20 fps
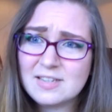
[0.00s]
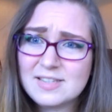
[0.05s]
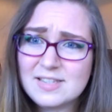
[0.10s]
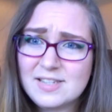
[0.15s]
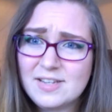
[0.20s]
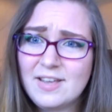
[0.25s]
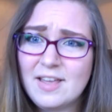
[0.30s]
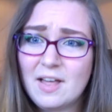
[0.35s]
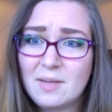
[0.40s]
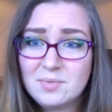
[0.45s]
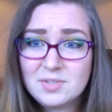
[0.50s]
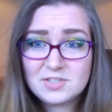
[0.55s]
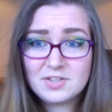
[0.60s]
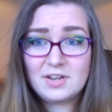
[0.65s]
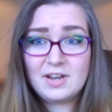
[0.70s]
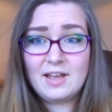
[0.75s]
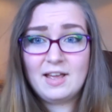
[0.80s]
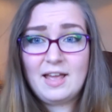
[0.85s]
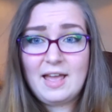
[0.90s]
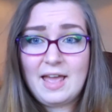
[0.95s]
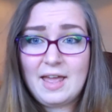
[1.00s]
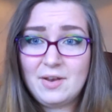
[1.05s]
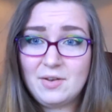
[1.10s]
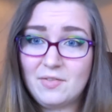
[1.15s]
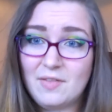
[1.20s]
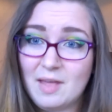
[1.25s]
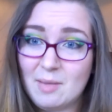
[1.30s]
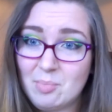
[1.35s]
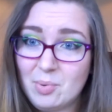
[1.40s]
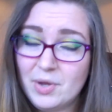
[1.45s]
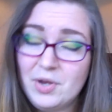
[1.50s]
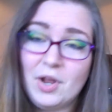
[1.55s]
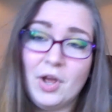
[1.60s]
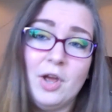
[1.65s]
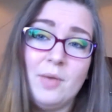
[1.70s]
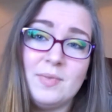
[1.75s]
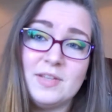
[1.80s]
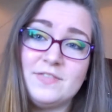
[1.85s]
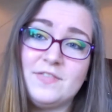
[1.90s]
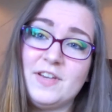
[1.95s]
So yeah, I'm just going to end on that point. I
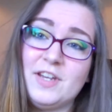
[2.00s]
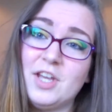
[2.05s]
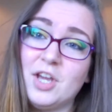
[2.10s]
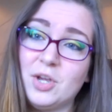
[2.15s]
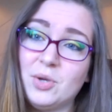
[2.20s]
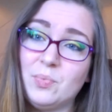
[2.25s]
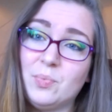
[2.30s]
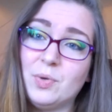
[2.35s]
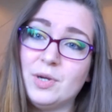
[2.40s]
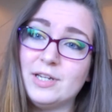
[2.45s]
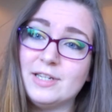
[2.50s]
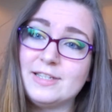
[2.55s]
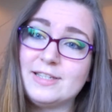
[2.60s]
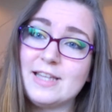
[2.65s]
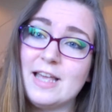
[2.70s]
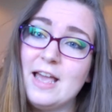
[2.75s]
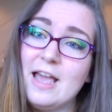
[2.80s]
hope this video was